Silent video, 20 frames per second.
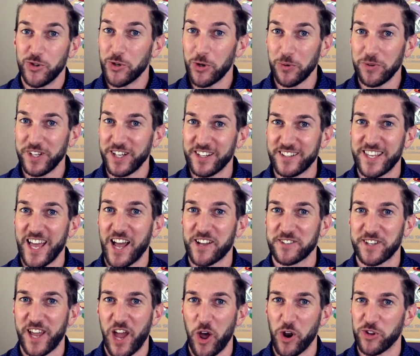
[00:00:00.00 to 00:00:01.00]
You don't need a tax
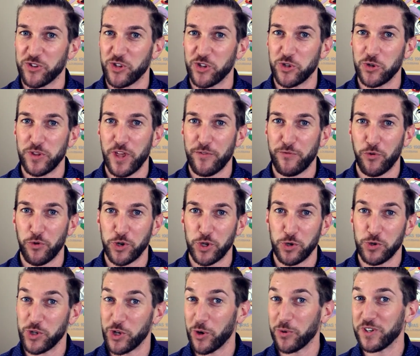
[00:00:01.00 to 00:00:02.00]
accountant to do that for you.
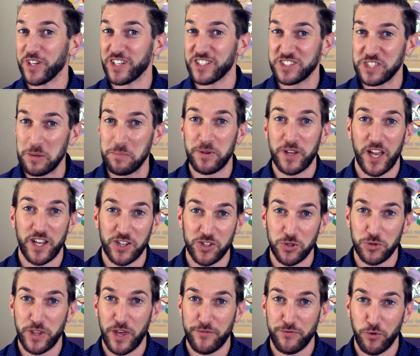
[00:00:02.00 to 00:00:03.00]
You don't need a CPA to
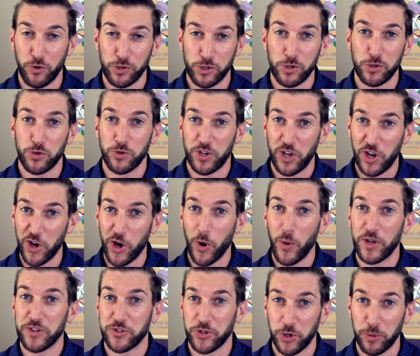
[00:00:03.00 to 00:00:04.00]
do that for you. You can go
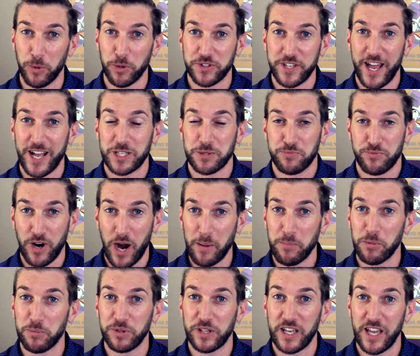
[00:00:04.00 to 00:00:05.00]
on TurboTax
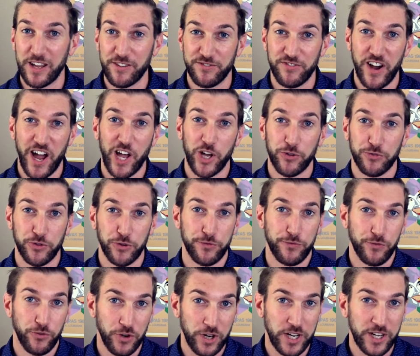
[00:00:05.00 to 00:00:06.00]
probably and file for
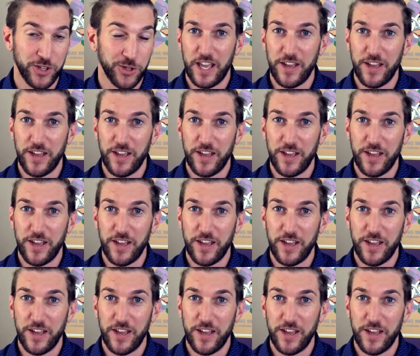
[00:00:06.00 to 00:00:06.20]
free.